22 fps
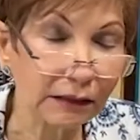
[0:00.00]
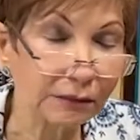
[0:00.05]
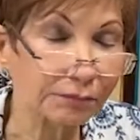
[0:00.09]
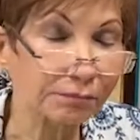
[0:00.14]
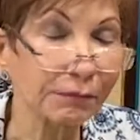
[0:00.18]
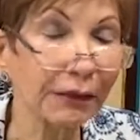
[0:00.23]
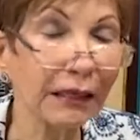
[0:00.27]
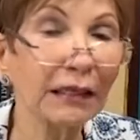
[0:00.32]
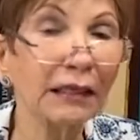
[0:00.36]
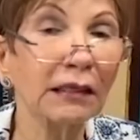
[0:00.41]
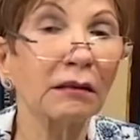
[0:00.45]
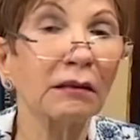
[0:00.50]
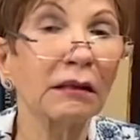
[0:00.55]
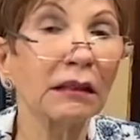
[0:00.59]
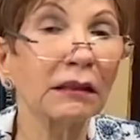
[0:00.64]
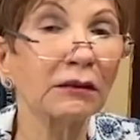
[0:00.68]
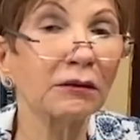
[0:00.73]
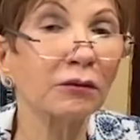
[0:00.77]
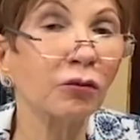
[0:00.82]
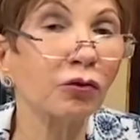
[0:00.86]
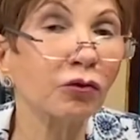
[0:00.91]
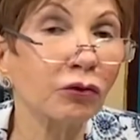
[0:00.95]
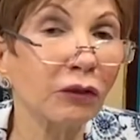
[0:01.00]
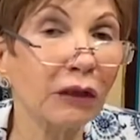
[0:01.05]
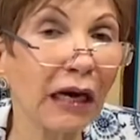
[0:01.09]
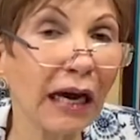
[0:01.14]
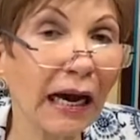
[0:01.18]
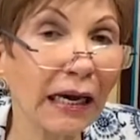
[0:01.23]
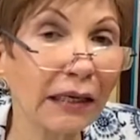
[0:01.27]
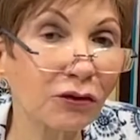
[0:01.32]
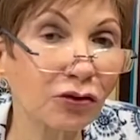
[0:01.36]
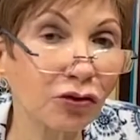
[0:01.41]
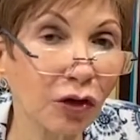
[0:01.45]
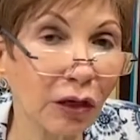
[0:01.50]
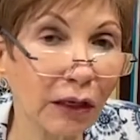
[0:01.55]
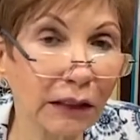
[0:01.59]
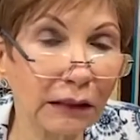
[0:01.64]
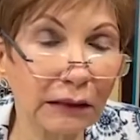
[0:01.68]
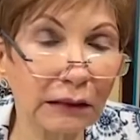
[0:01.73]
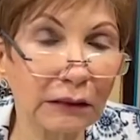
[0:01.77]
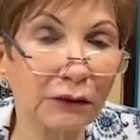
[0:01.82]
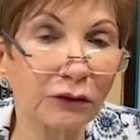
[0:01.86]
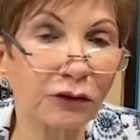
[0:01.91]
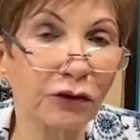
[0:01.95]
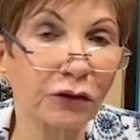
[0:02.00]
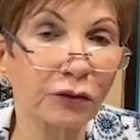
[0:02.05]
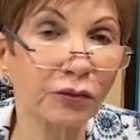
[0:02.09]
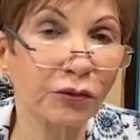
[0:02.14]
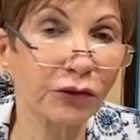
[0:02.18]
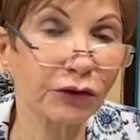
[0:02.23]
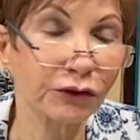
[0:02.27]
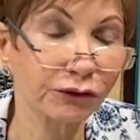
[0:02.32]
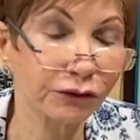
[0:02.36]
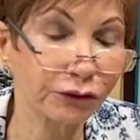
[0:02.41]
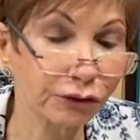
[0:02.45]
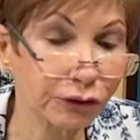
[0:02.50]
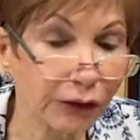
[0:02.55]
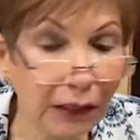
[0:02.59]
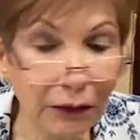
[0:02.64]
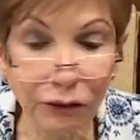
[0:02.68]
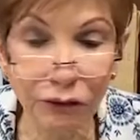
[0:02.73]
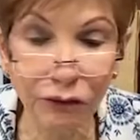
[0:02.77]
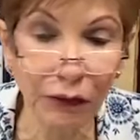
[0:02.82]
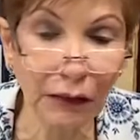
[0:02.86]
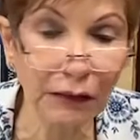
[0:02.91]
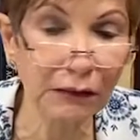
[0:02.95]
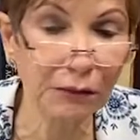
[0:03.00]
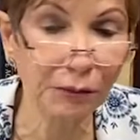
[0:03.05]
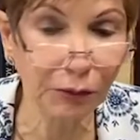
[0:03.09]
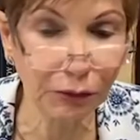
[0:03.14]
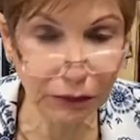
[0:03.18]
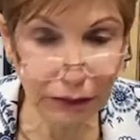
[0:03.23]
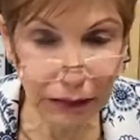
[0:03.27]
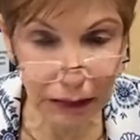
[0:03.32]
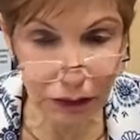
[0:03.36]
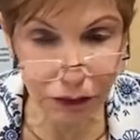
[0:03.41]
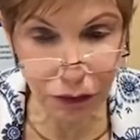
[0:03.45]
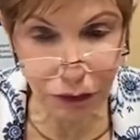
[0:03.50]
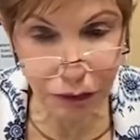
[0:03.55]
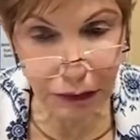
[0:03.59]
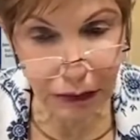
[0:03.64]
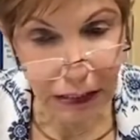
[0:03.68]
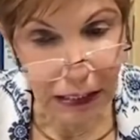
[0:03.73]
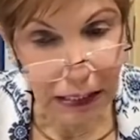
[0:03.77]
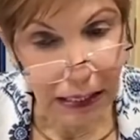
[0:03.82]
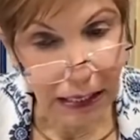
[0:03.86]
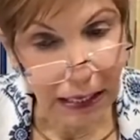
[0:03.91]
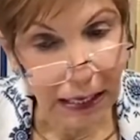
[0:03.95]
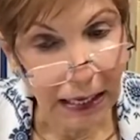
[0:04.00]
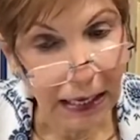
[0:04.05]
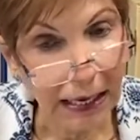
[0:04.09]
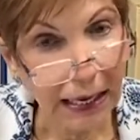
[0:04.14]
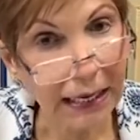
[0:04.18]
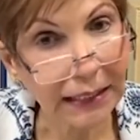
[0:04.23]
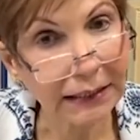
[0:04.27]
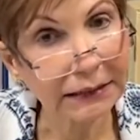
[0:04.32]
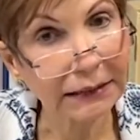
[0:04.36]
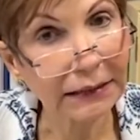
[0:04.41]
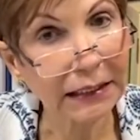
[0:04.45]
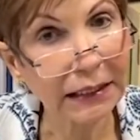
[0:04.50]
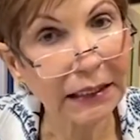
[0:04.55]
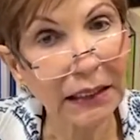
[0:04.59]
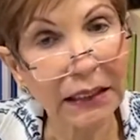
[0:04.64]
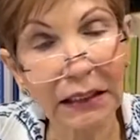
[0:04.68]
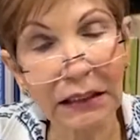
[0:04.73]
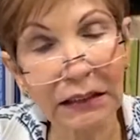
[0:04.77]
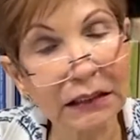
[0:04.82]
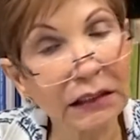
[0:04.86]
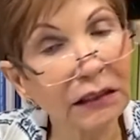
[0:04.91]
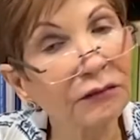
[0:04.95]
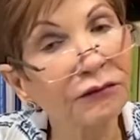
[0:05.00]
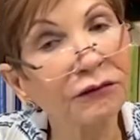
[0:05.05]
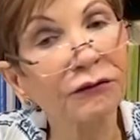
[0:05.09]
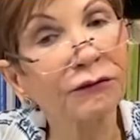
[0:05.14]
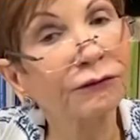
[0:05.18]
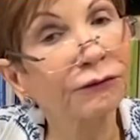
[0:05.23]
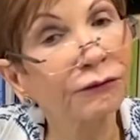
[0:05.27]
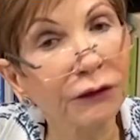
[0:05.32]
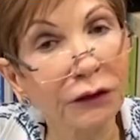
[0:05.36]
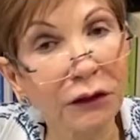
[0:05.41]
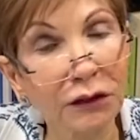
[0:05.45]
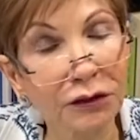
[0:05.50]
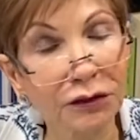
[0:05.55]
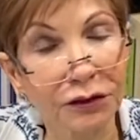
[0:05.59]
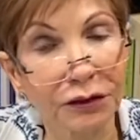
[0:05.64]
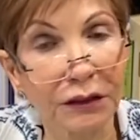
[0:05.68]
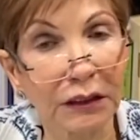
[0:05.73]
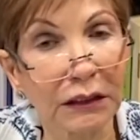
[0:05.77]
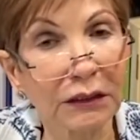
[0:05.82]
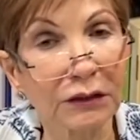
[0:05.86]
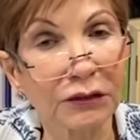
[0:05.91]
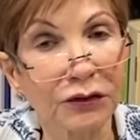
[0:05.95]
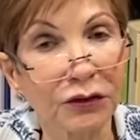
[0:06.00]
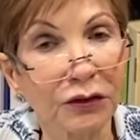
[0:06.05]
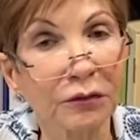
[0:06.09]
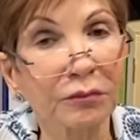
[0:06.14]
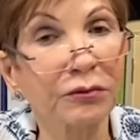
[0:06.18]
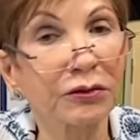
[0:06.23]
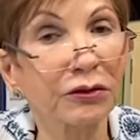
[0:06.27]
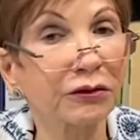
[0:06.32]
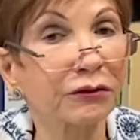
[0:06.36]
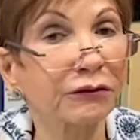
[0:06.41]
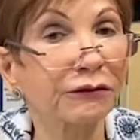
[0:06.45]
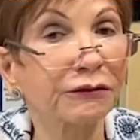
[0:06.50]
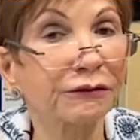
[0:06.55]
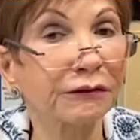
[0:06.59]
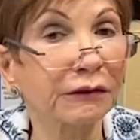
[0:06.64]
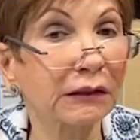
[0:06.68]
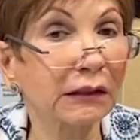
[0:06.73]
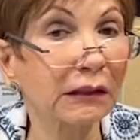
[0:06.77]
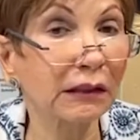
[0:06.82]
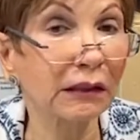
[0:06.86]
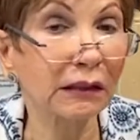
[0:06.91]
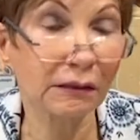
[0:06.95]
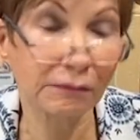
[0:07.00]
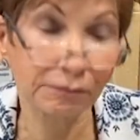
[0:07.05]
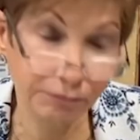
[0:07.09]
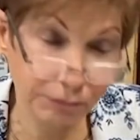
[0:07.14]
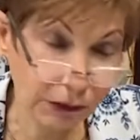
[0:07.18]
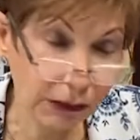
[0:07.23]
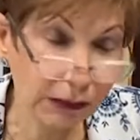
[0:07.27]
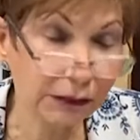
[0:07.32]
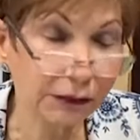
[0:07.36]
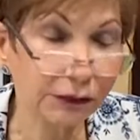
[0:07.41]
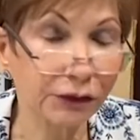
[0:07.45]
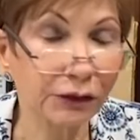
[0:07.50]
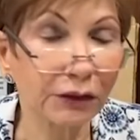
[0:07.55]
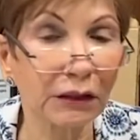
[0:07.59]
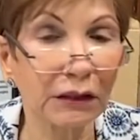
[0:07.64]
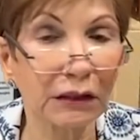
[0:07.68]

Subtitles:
making it more agile in terms of ground transportation, and even further in terms of other